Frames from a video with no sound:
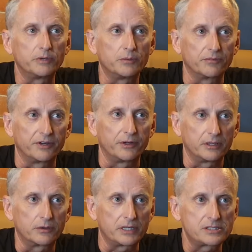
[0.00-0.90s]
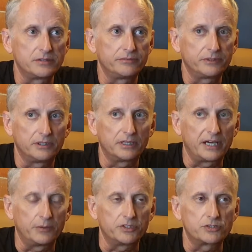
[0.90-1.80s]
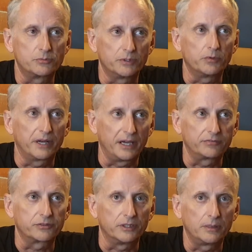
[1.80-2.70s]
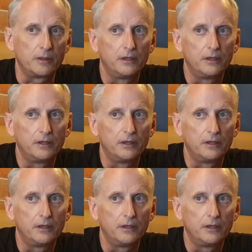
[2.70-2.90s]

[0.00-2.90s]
we were very aggressive in how we, we went after it.